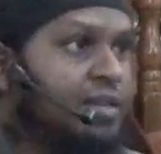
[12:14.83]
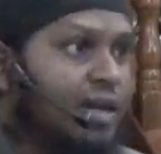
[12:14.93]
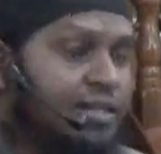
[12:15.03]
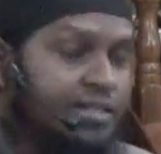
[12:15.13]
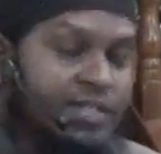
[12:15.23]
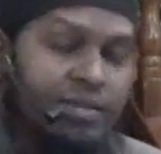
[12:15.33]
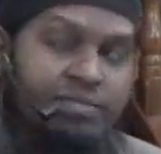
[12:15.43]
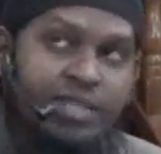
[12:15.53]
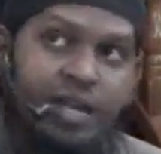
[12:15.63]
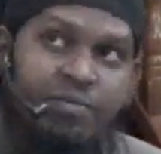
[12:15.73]
at the
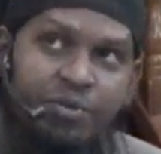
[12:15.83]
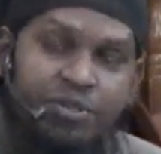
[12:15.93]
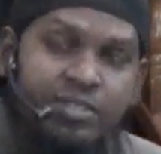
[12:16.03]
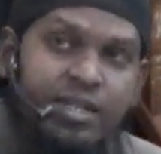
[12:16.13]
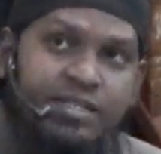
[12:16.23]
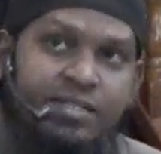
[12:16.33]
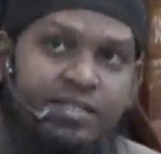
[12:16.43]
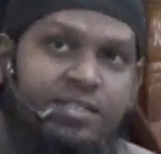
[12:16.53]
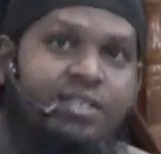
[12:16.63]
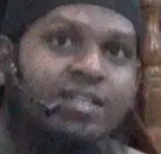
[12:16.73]
same time there was
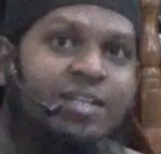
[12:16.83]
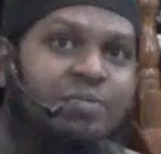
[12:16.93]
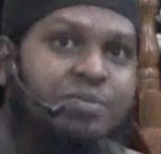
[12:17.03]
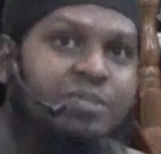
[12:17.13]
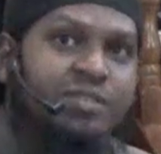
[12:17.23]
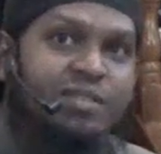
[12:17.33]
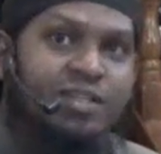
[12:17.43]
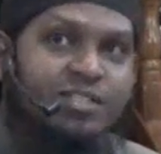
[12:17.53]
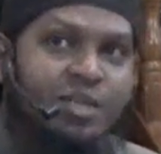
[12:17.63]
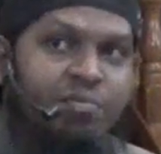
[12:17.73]
this eclipse,
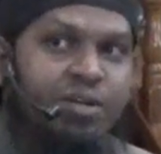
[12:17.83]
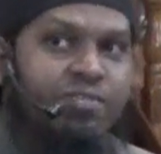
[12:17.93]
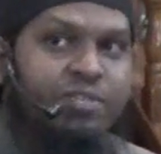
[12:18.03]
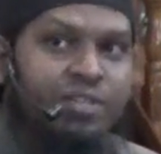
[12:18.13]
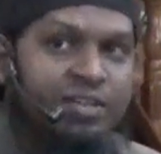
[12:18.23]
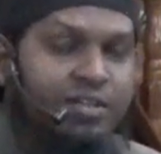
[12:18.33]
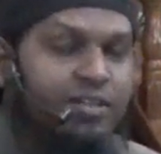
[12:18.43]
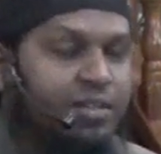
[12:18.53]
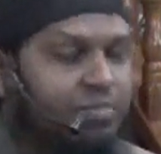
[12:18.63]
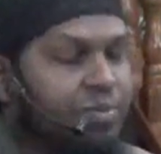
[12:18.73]
and some of
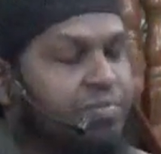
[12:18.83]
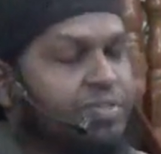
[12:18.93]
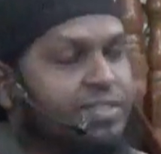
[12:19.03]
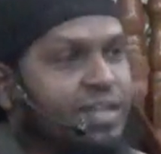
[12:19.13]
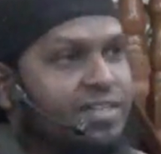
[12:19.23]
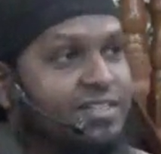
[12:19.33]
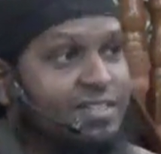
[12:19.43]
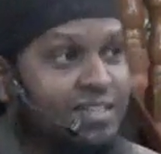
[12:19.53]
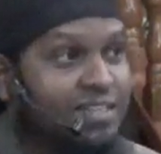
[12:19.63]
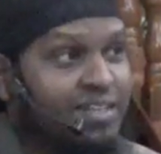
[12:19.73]
the people started to
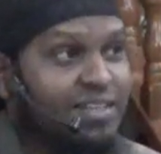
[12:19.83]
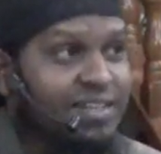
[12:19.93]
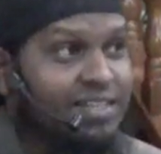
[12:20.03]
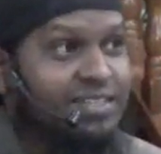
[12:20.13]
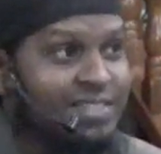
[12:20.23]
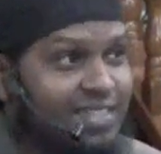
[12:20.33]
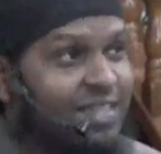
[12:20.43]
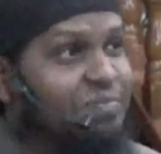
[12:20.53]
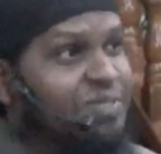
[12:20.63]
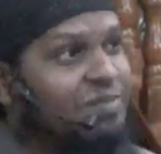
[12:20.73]
say it is
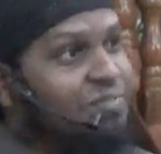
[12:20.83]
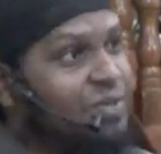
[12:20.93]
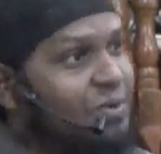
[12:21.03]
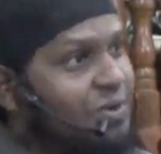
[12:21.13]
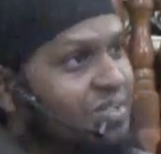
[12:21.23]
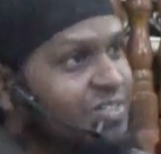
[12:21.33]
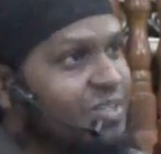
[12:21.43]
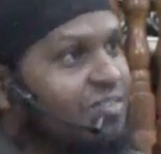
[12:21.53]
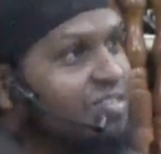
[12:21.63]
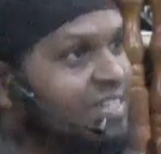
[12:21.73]
eclipsing because
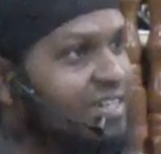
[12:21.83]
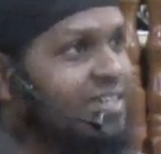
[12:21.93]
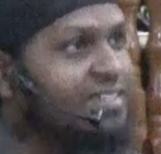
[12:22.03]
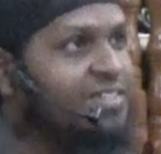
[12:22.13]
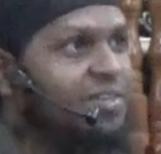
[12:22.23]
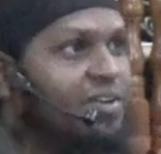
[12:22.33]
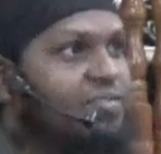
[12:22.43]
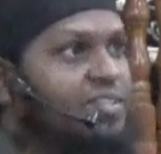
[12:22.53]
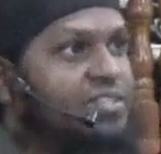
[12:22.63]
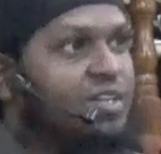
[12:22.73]
of the death
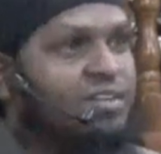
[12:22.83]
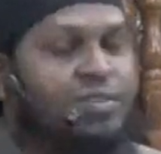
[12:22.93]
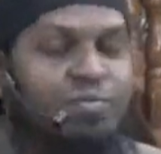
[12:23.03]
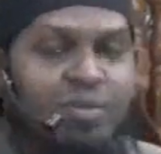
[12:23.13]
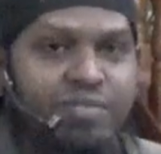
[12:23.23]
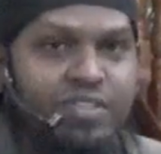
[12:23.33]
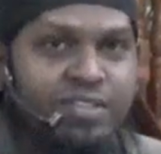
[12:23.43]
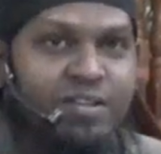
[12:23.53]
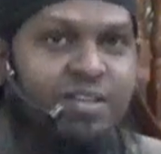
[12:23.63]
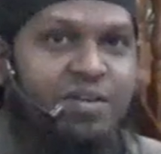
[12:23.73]
of the son of the Prophet
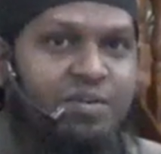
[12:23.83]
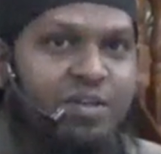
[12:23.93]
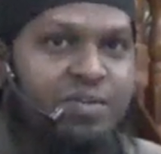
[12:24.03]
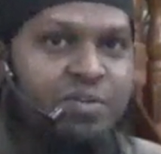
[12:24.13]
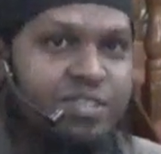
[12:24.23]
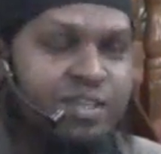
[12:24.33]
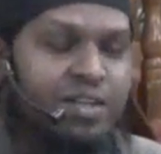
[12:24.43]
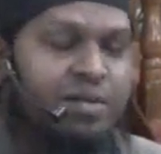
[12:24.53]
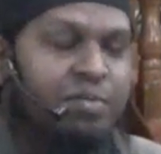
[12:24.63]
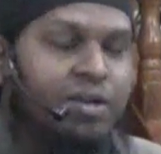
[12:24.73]
sallallahu alaihi
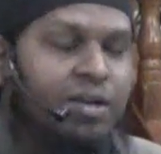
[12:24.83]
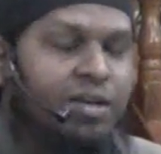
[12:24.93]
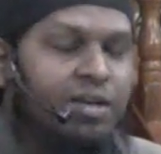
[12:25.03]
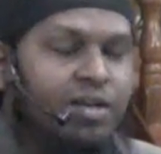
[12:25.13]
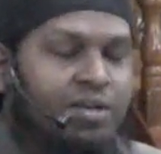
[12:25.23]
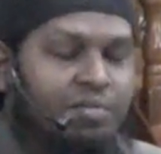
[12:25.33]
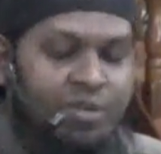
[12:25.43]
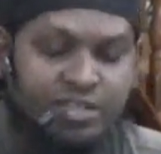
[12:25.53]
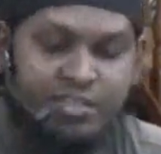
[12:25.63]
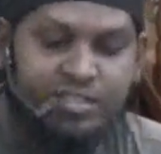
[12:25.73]
wasallam.
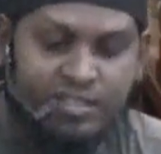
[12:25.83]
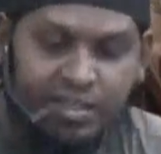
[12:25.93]
But